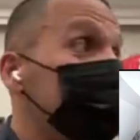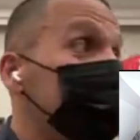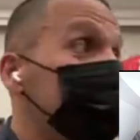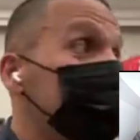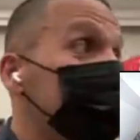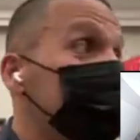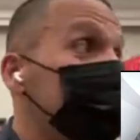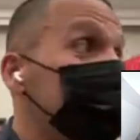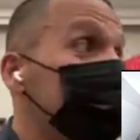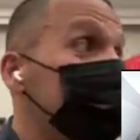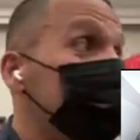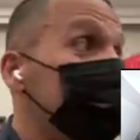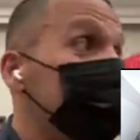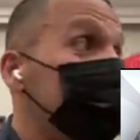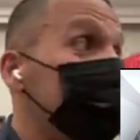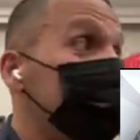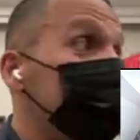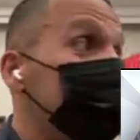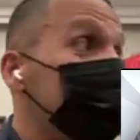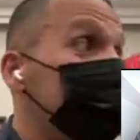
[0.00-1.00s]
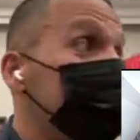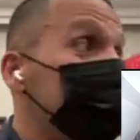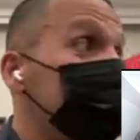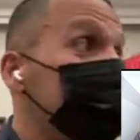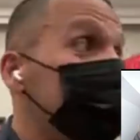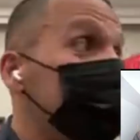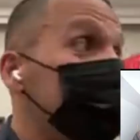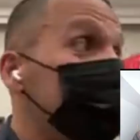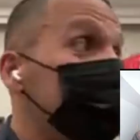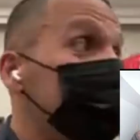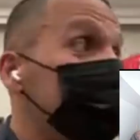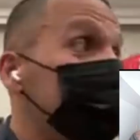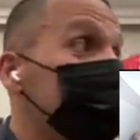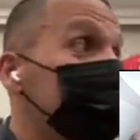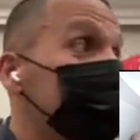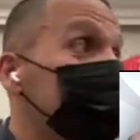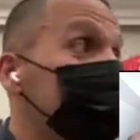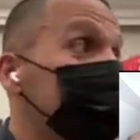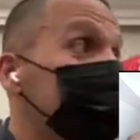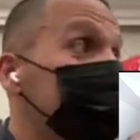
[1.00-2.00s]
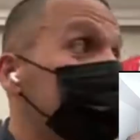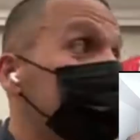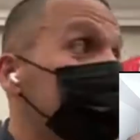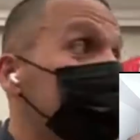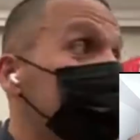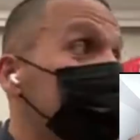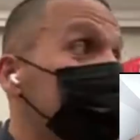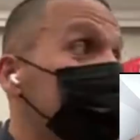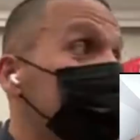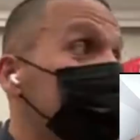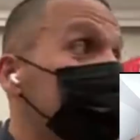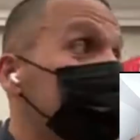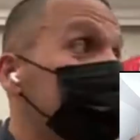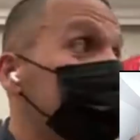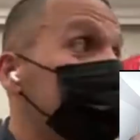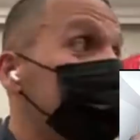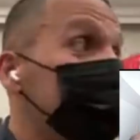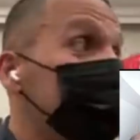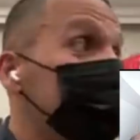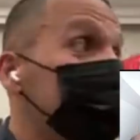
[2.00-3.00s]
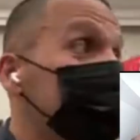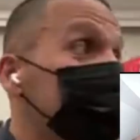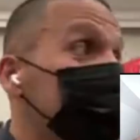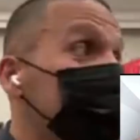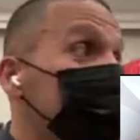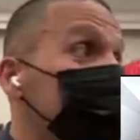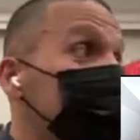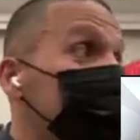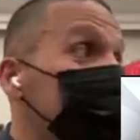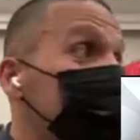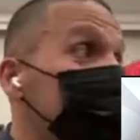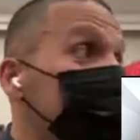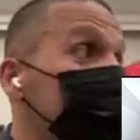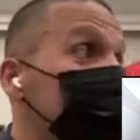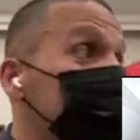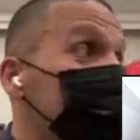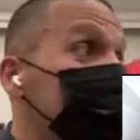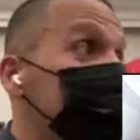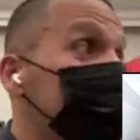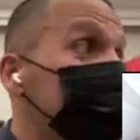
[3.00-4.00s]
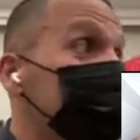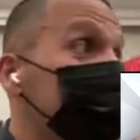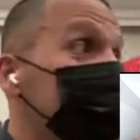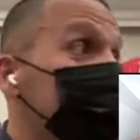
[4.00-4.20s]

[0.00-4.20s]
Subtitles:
No words are spoken by the person on screen.